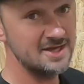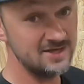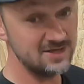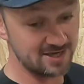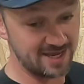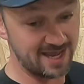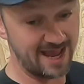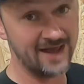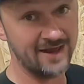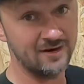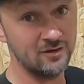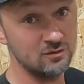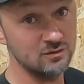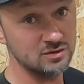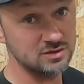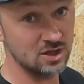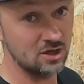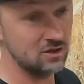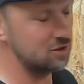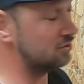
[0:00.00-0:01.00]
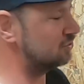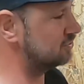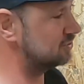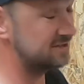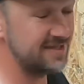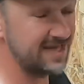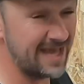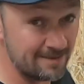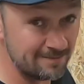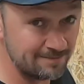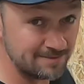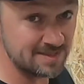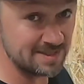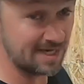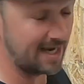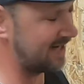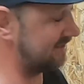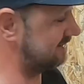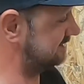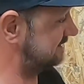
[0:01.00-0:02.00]
You can also use ZEBs
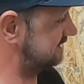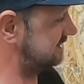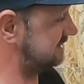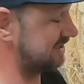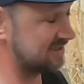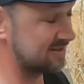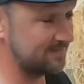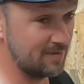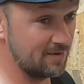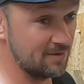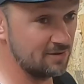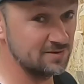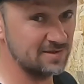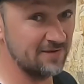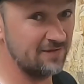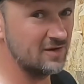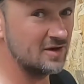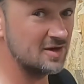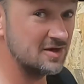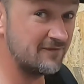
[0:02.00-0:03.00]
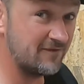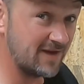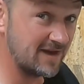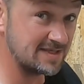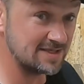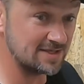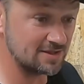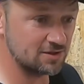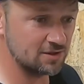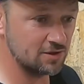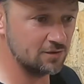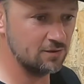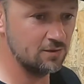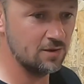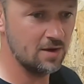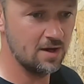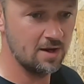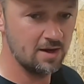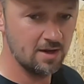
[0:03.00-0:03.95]
and 6mm if you're going to fix it to